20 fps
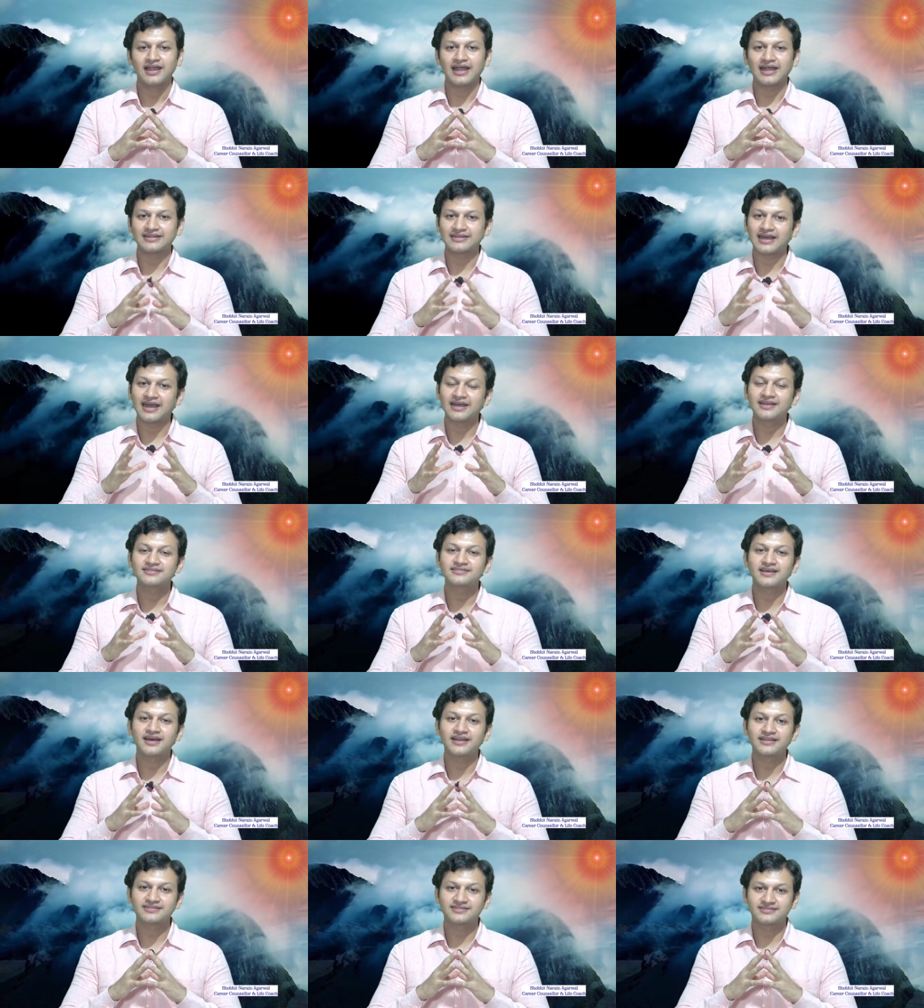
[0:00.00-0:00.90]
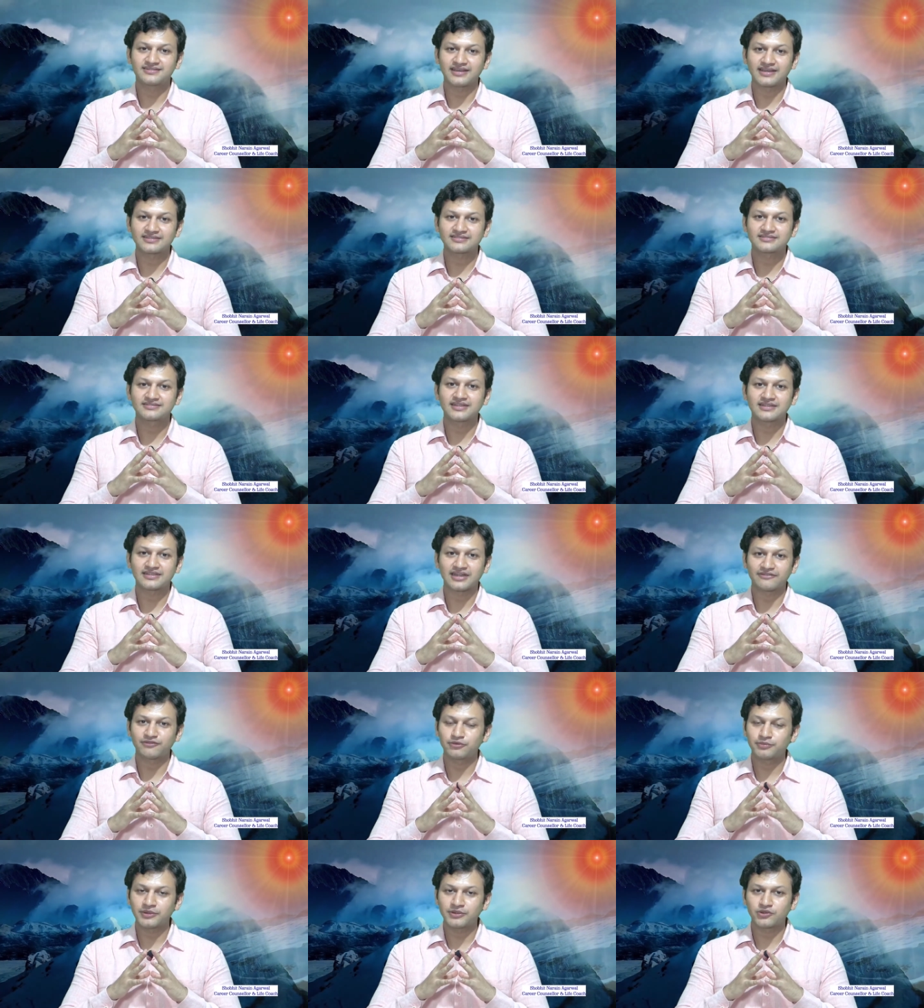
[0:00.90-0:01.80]
And as I had said that I
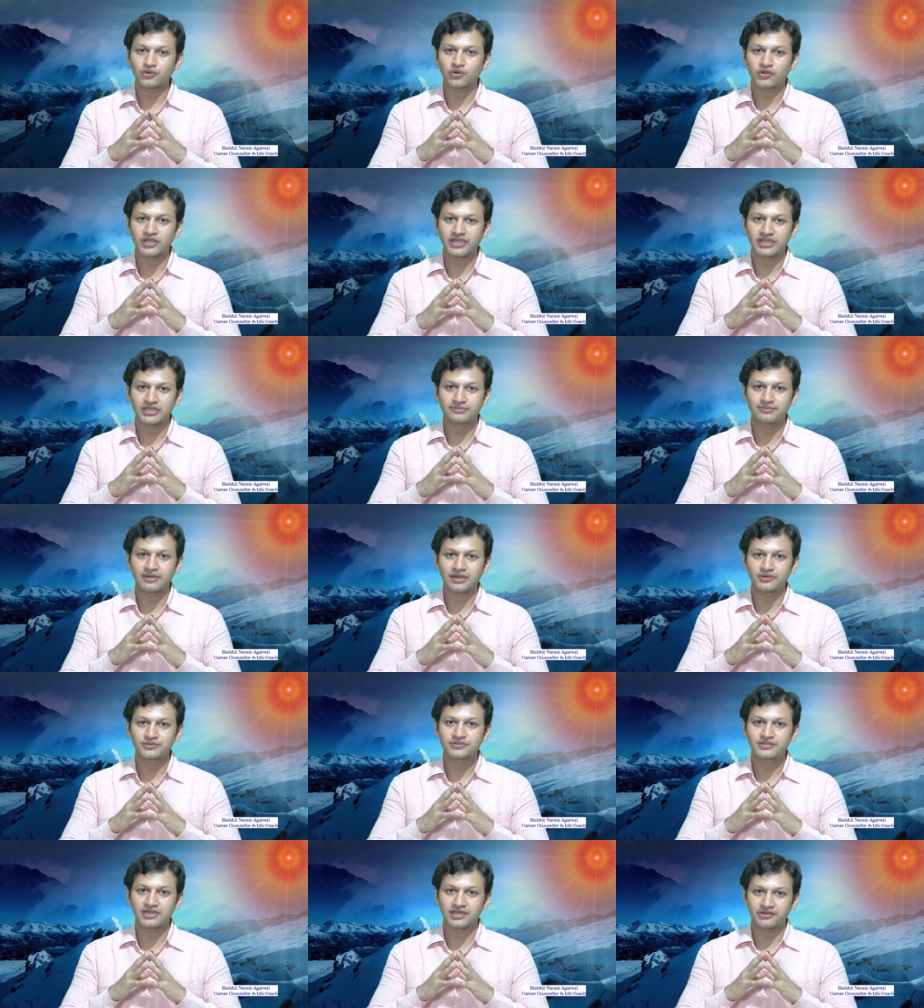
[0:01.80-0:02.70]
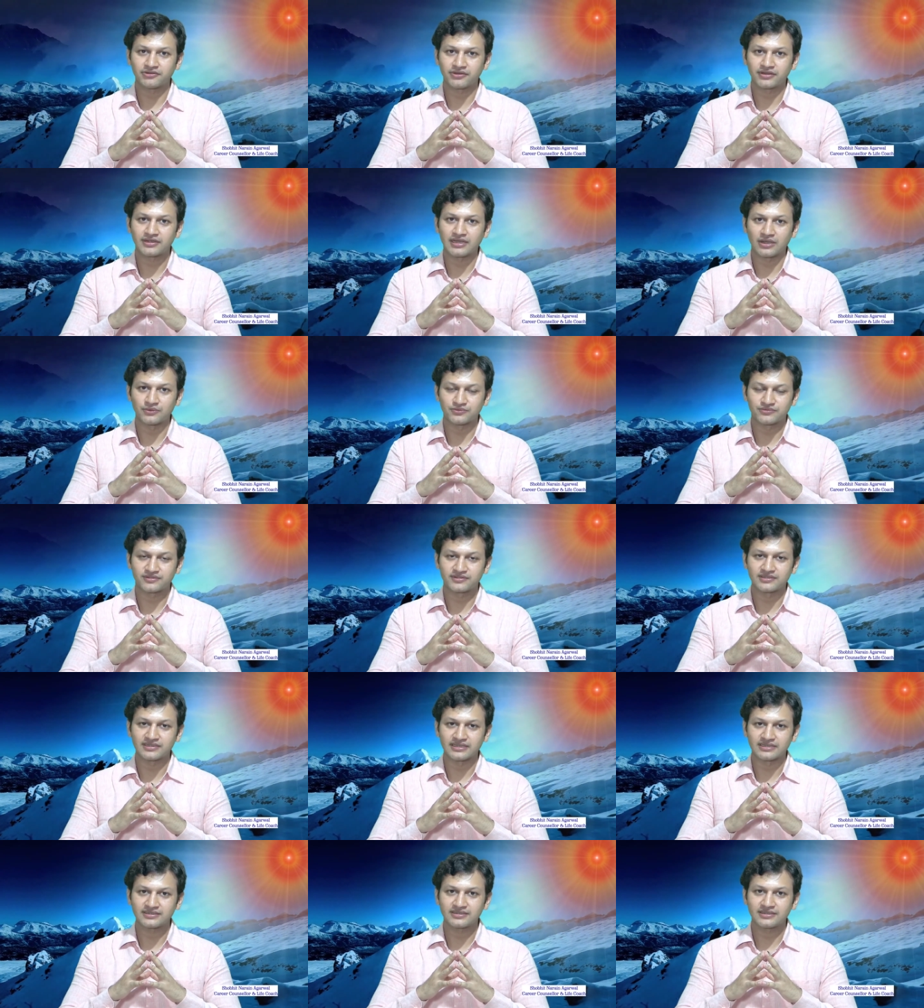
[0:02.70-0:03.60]
would be talking about career
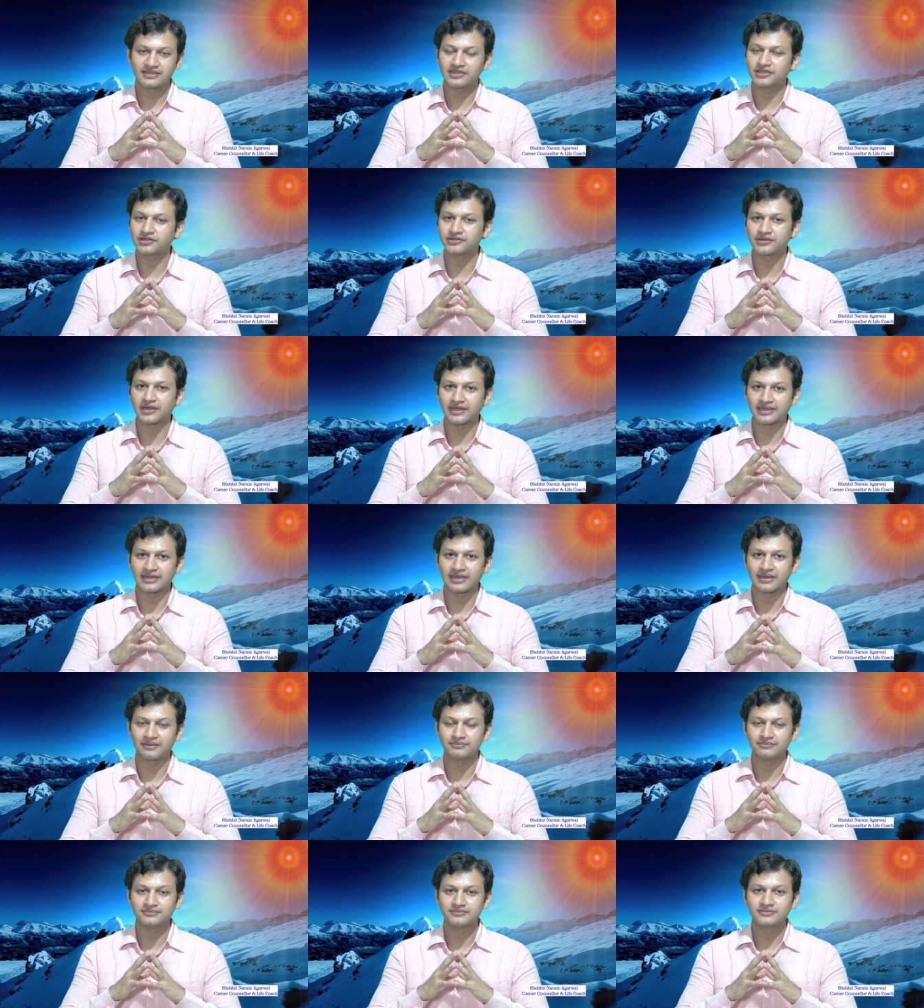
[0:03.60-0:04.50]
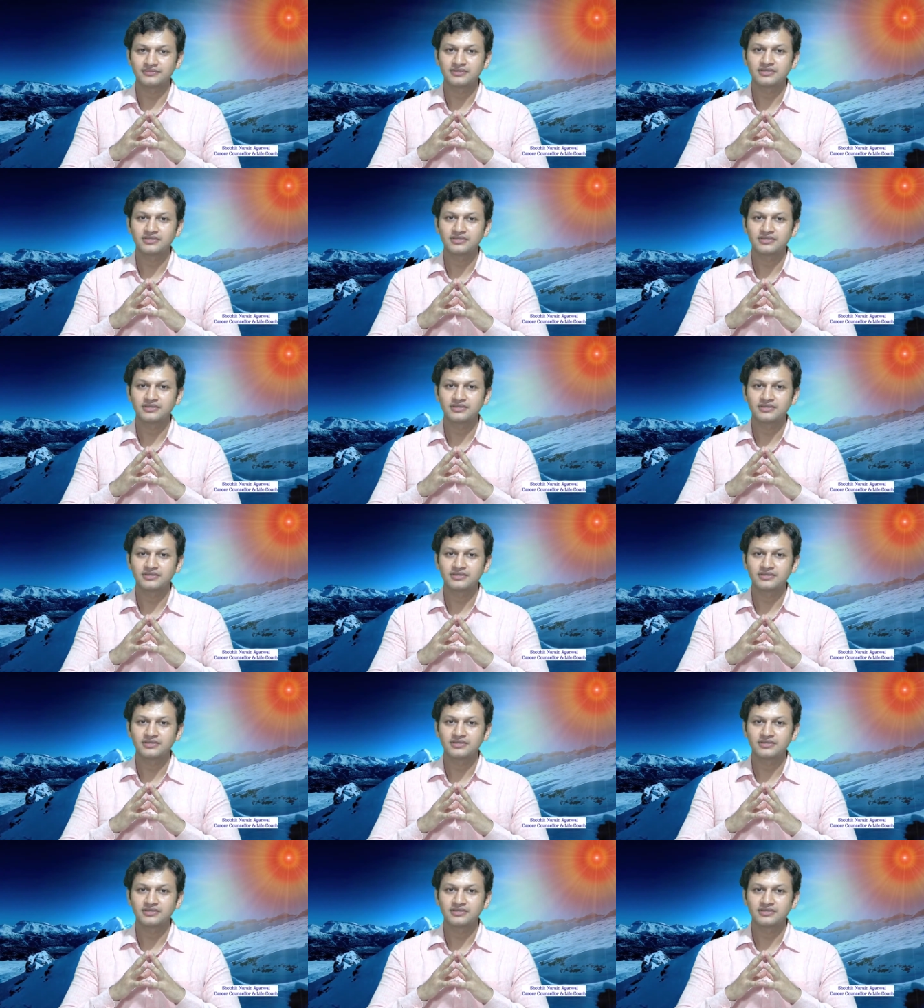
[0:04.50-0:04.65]
counseling, here I am.